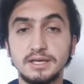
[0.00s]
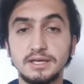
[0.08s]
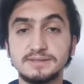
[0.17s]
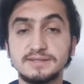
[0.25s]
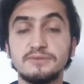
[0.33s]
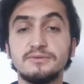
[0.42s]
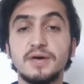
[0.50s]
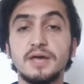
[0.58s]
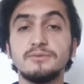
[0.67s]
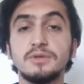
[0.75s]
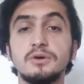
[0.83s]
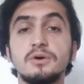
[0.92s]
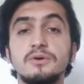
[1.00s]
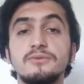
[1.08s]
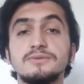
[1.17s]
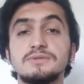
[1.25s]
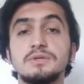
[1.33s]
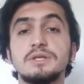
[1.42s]
survival
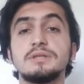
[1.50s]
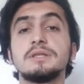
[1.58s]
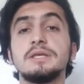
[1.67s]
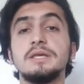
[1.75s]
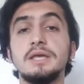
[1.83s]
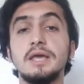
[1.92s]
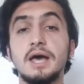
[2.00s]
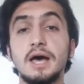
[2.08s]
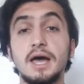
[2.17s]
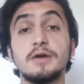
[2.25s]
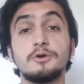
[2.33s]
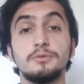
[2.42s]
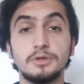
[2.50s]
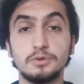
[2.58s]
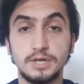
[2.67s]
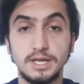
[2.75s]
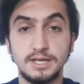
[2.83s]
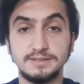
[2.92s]
of strictly aerobic
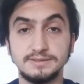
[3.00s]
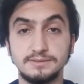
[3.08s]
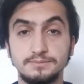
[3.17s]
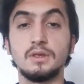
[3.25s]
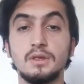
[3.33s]
organisms.